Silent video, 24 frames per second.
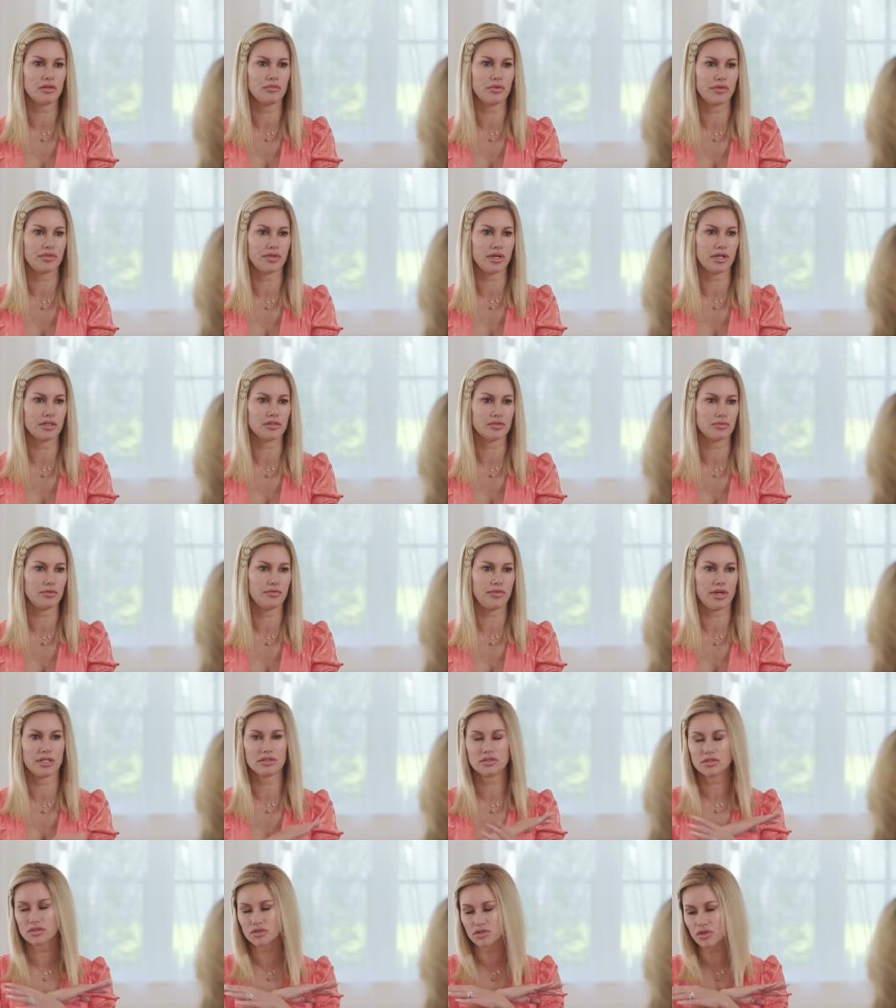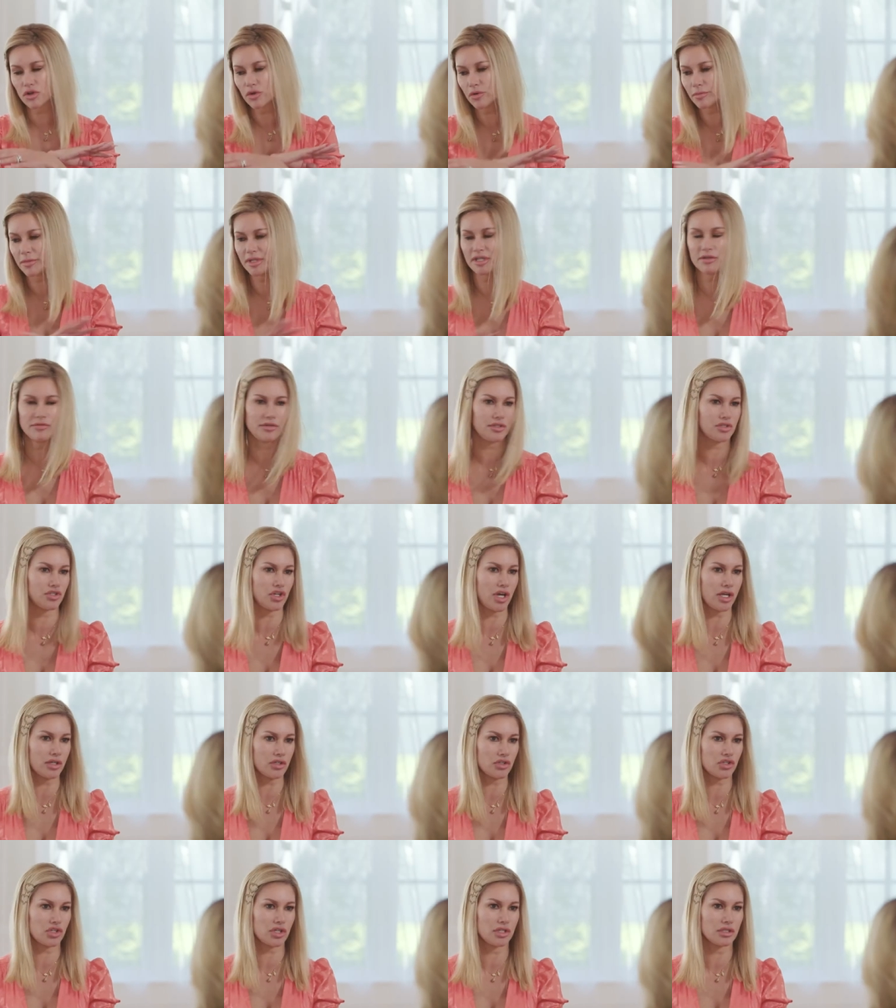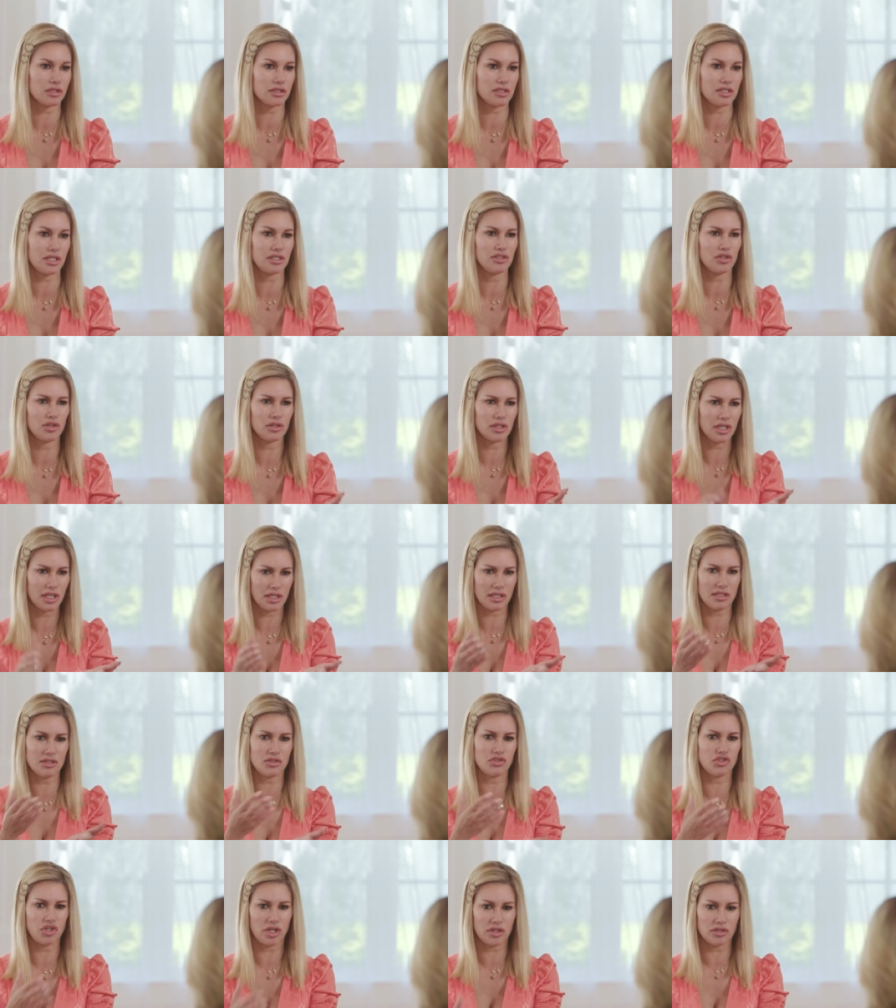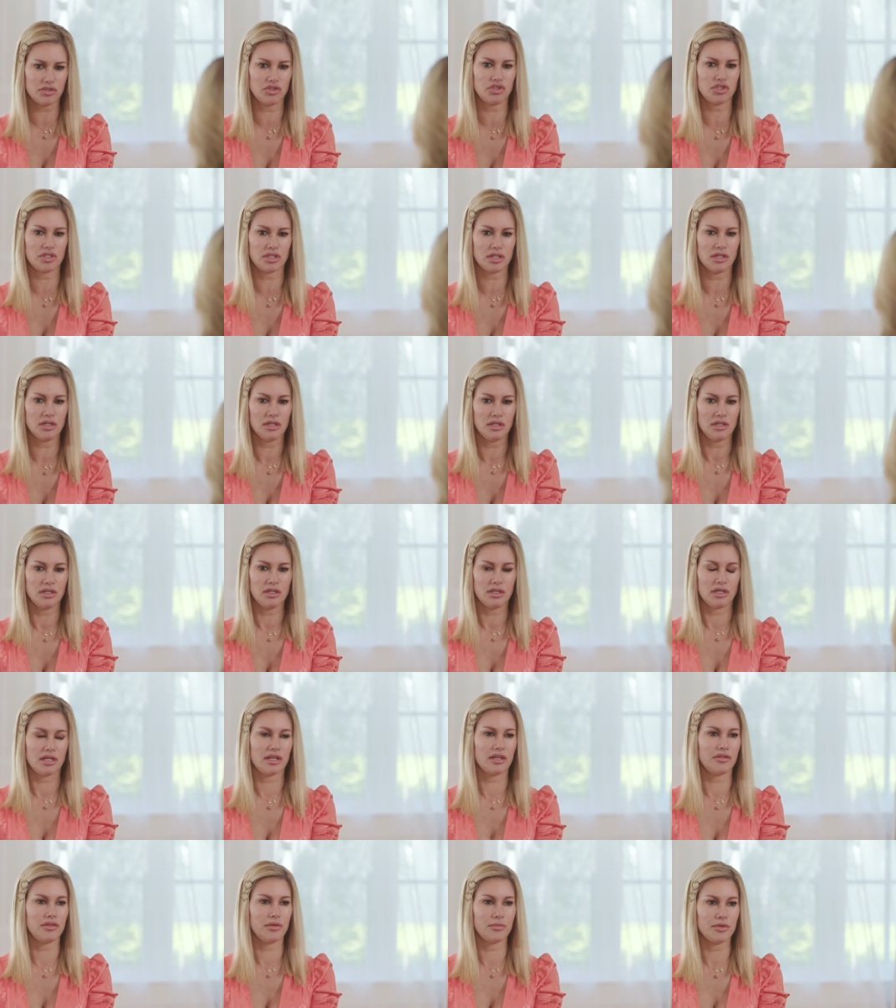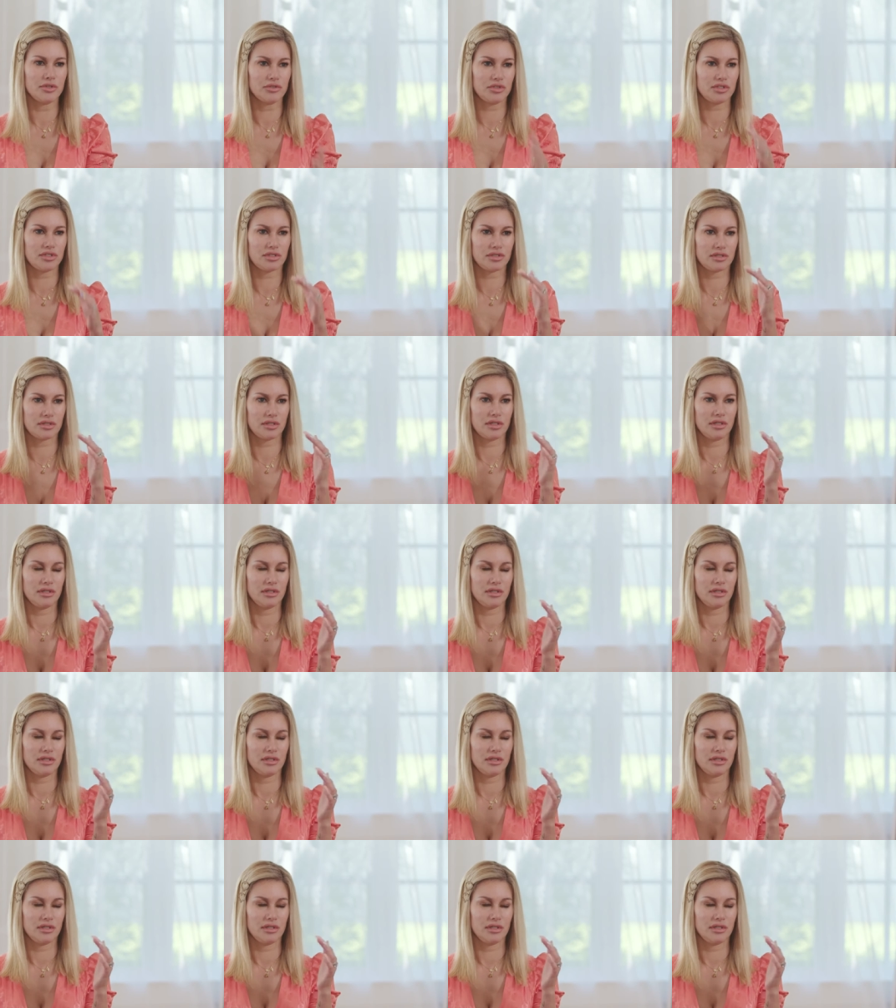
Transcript: with us. We've had so many rejections, and you're getting judged on the most,